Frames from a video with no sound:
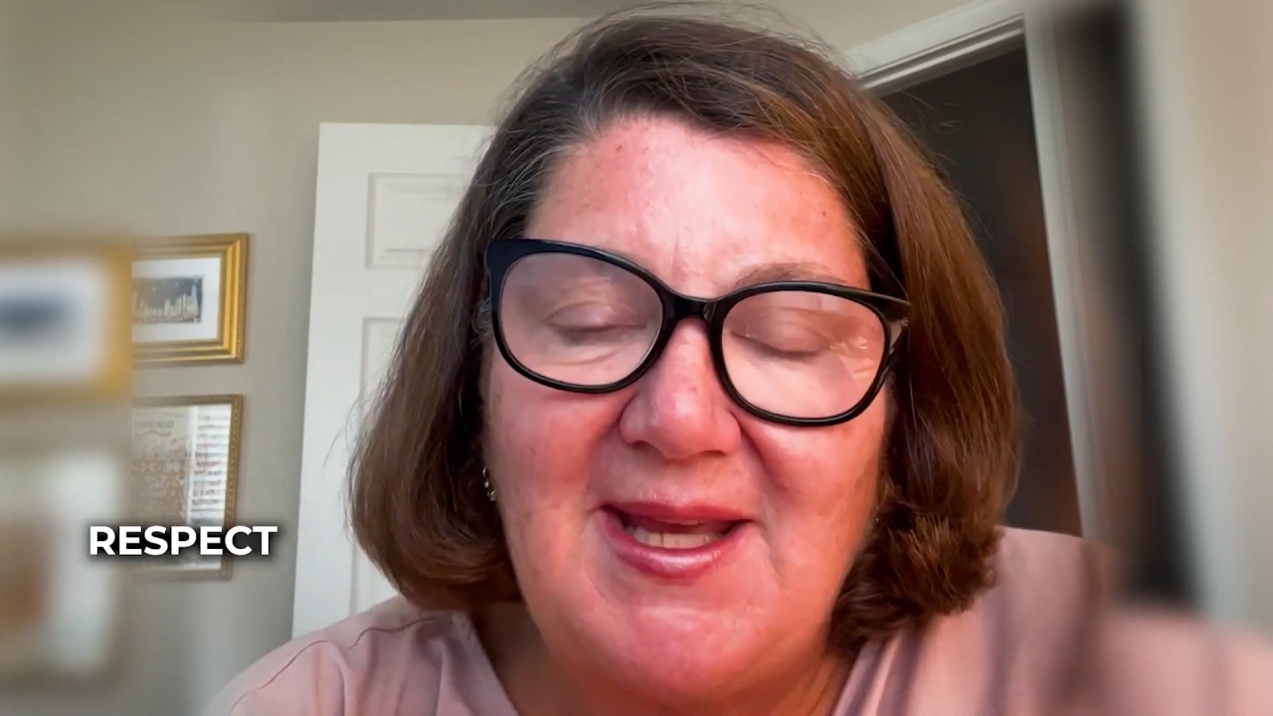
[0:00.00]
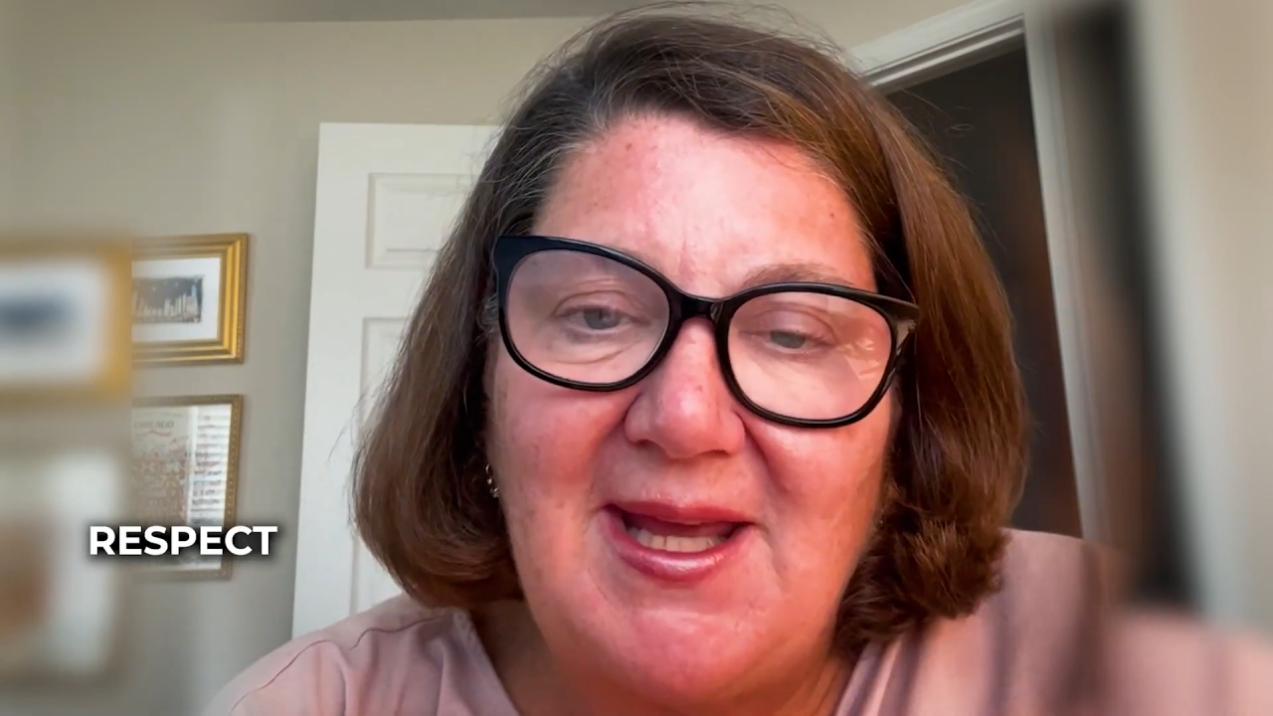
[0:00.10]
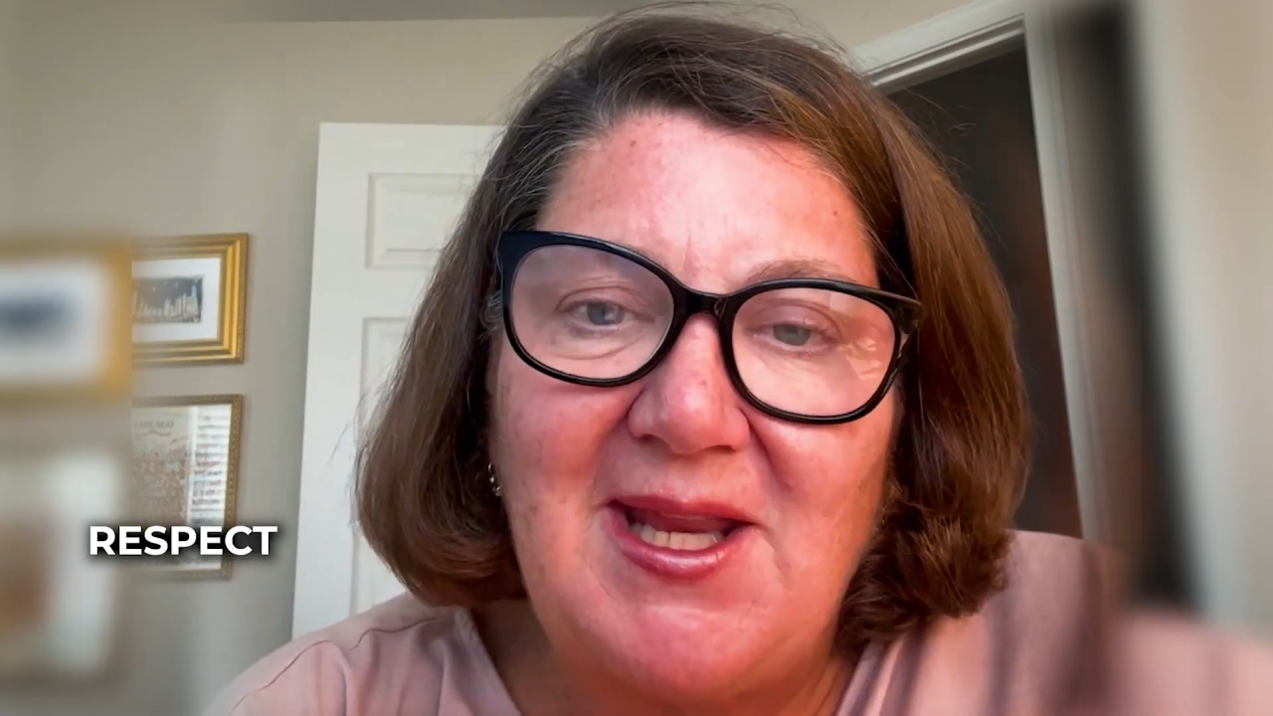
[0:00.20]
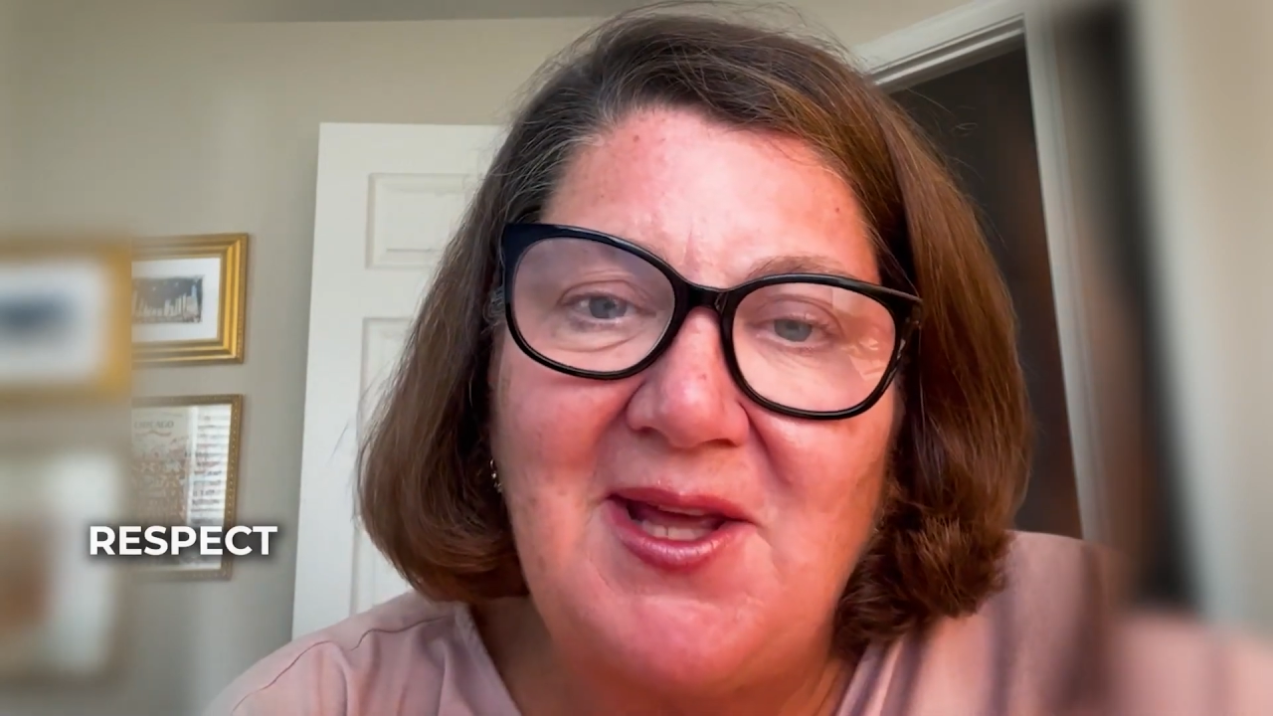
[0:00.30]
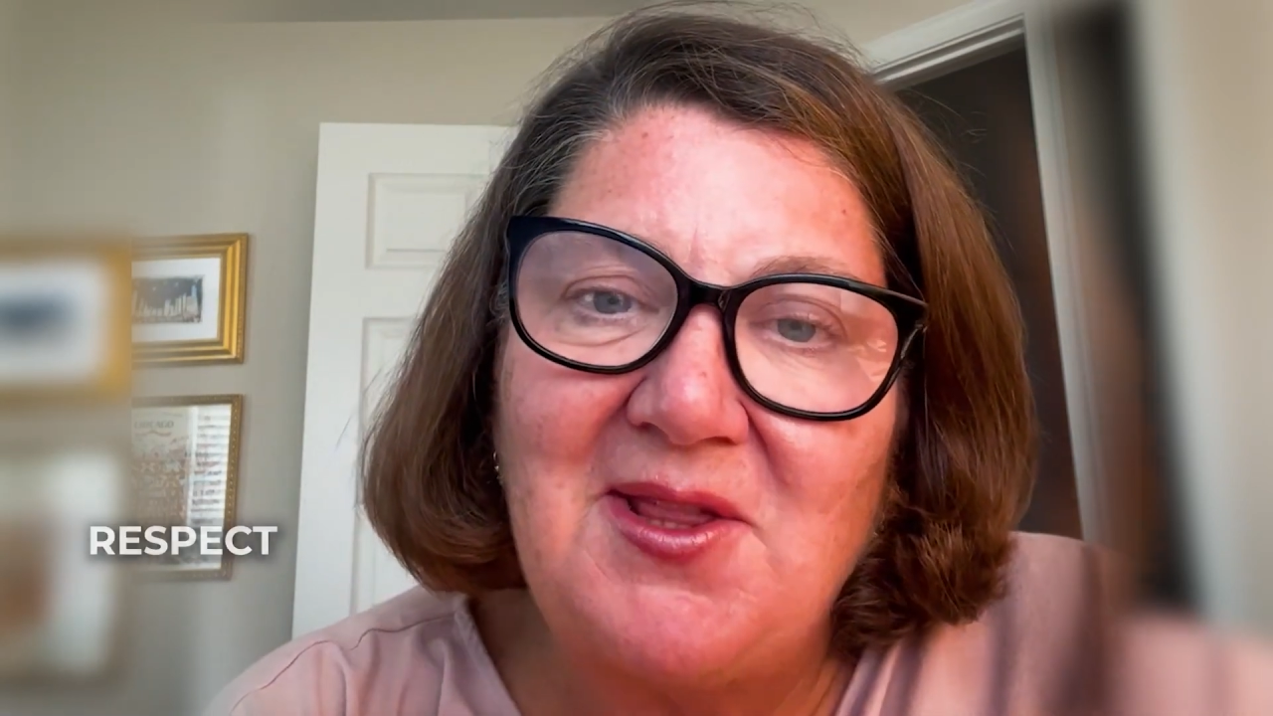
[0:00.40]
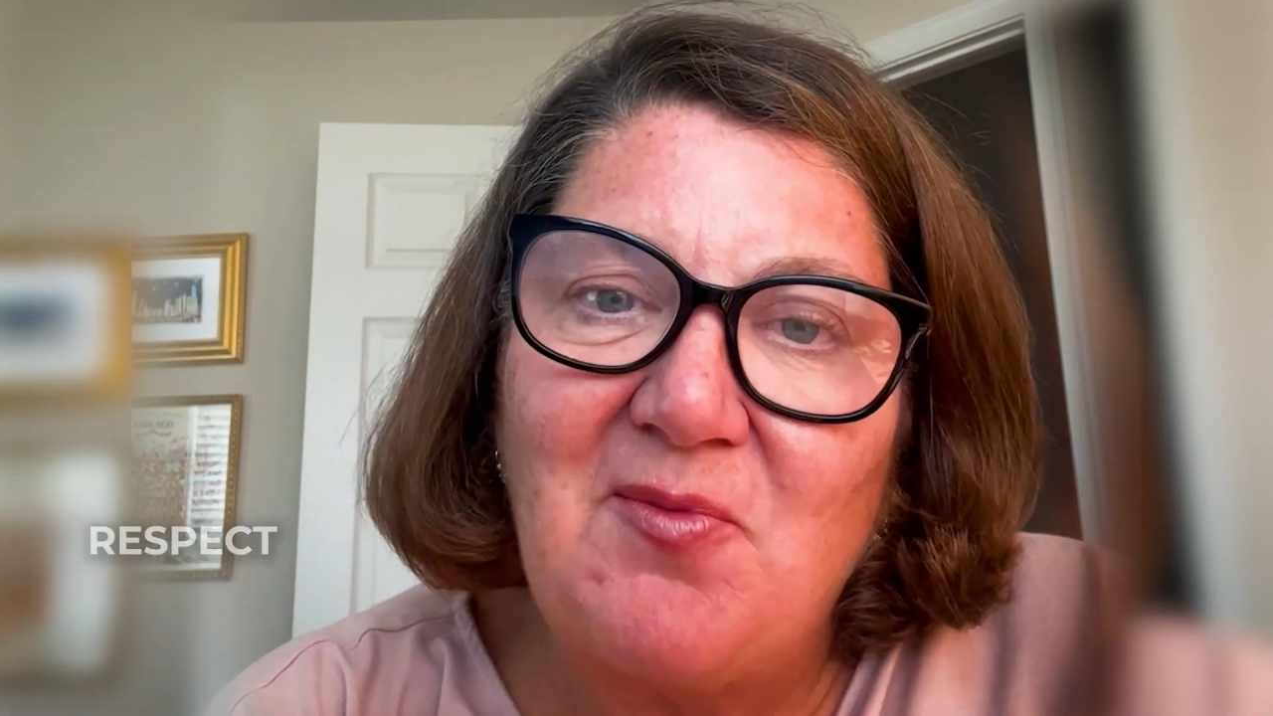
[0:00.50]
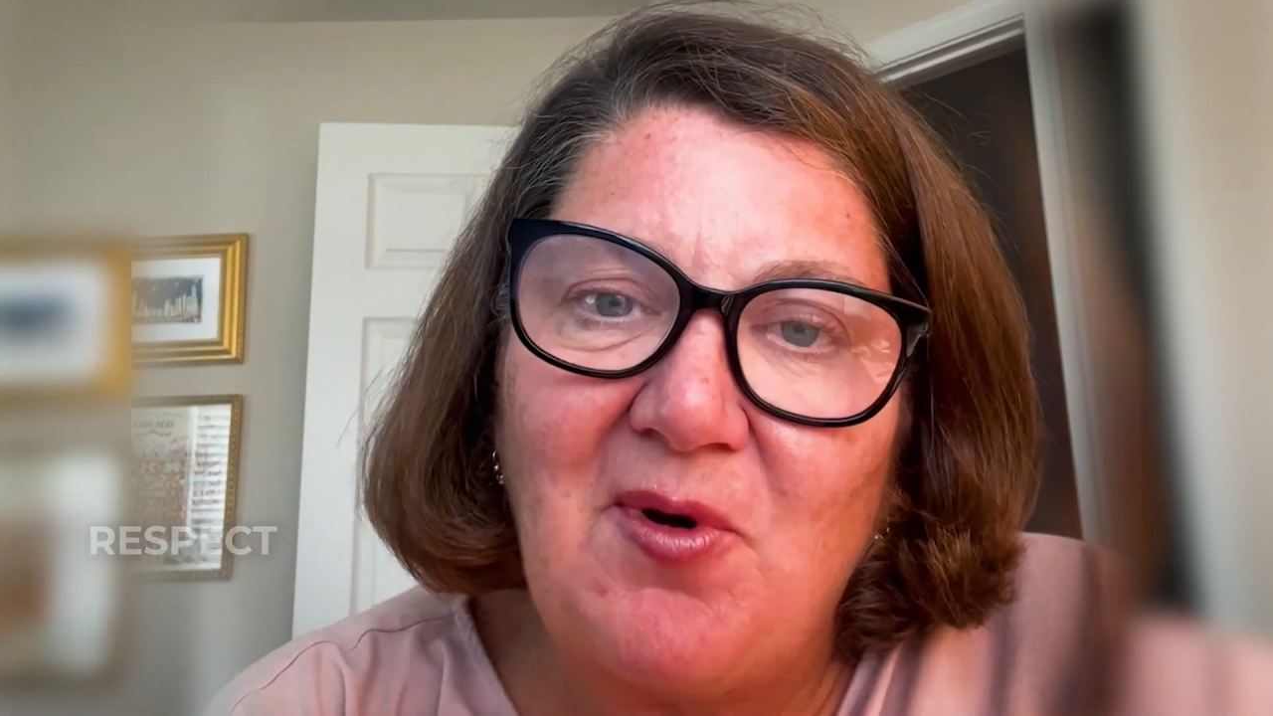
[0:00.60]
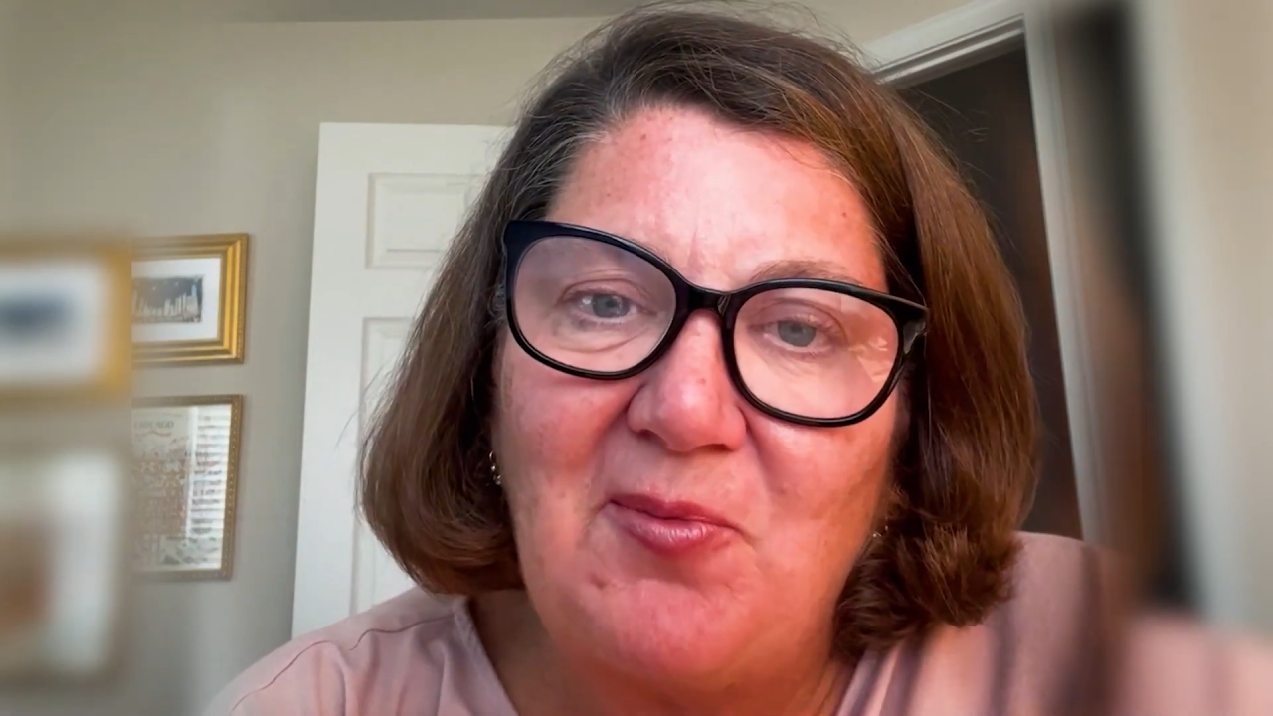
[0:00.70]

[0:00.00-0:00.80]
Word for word: think it hid the more